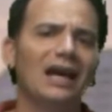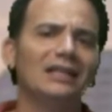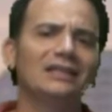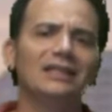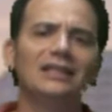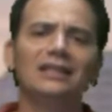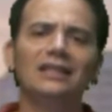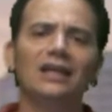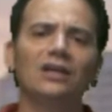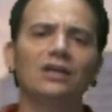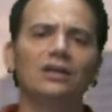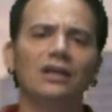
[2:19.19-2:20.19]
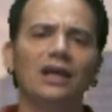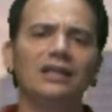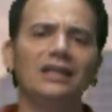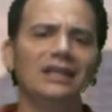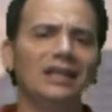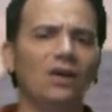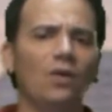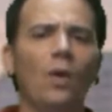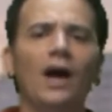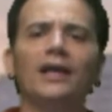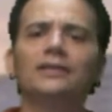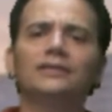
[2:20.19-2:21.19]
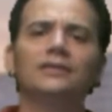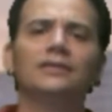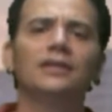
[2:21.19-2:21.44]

I didn't get quiet.